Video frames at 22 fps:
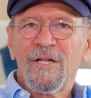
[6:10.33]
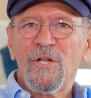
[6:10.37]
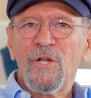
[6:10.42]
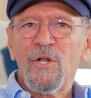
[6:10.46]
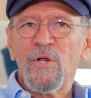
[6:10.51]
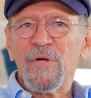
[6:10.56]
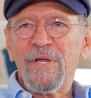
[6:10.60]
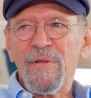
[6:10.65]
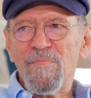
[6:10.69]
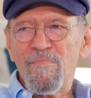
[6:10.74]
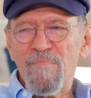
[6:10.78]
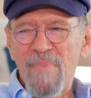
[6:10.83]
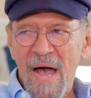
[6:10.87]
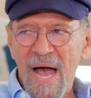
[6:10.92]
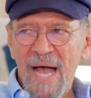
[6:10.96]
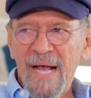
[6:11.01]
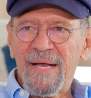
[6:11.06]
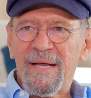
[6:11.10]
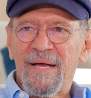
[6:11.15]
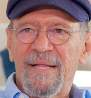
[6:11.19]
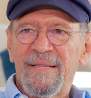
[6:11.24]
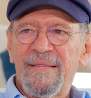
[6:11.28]
Looking
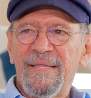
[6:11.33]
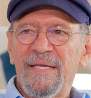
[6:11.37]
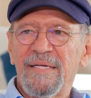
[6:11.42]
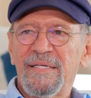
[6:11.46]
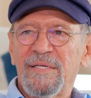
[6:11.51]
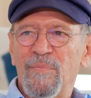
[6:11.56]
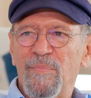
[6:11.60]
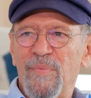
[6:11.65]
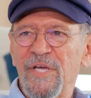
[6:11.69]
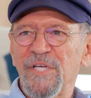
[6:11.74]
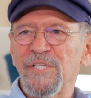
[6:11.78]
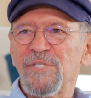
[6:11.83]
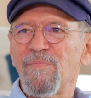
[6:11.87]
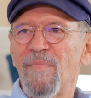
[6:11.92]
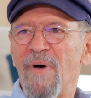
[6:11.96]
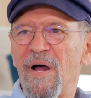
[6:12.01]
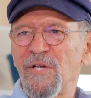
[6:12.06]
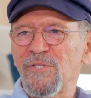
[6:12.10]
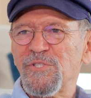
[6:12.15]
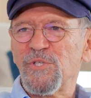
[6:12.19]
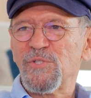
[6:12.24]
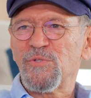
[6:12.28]
back, I think the biggest
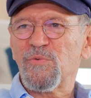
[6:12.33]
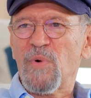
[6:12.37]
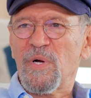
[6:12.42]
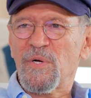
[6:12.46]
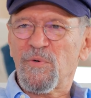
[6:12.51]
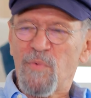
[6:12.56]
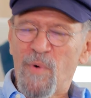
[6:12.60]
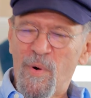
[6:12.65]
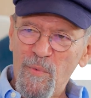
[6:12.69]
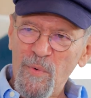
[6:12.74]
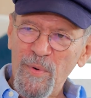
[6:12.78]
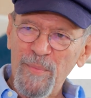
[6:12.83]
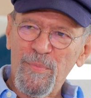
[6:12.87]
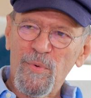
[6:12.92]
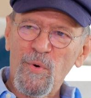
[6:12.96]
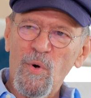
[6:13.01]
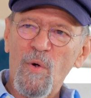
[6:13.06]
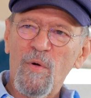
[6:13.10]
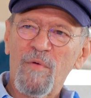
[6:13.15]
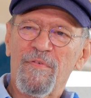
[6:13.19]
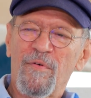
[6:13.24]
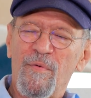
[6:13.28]
milestones were when we
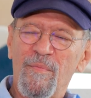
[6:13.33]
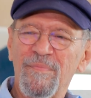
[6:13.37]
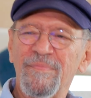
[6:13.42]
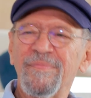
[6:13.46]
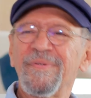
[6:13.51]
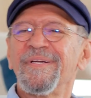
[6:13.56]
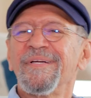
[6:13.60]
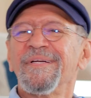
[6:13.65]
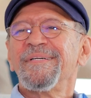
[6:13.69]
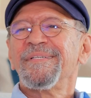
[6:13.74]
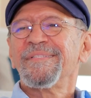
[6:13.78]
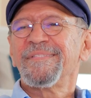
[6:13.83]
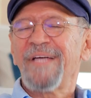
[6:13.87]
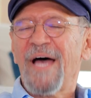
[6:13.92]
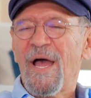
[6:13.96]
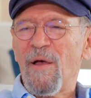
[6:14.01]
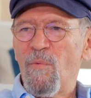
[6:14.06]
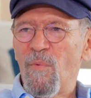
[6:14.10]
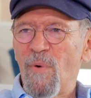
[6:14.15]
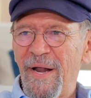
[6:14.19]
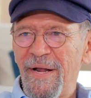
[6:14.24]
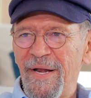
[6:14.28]
broke from
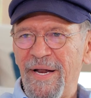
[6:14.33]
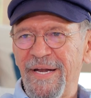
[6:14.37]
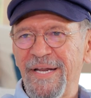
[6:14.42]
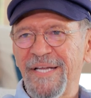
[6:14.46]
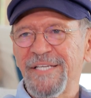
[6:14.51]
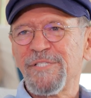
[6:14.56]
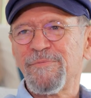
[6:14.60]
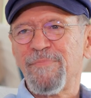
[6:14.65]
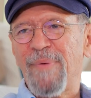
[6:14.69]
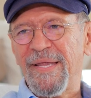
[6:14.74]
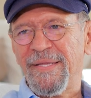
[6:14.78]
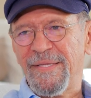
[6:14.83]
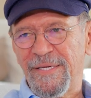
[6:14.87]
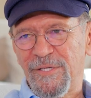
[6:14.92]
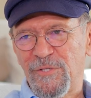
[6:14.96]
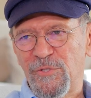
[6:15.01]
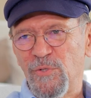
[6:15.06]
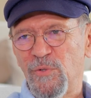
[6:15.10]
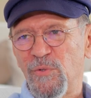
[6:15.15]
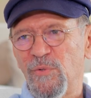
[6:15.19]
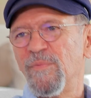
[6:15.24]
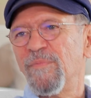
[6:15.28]
Taiwan and
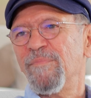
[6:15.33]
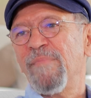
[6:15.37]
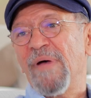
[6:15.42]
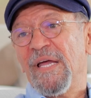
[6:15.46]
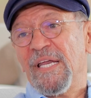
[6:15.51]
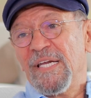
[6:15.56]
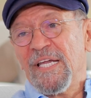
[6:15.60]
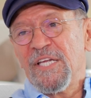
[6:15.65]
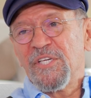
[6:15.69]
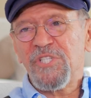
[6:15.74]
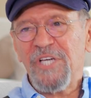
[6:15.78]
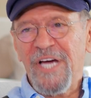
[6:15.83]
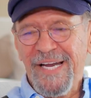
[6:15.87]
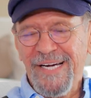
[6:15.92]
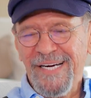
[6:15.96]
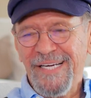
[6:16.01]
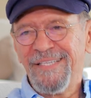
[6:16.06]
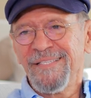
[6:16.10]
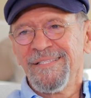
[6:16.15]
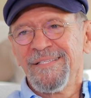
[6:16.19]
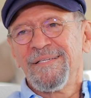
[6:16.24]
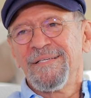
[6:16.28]
expanded to mainland
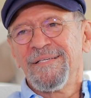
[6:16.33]
China.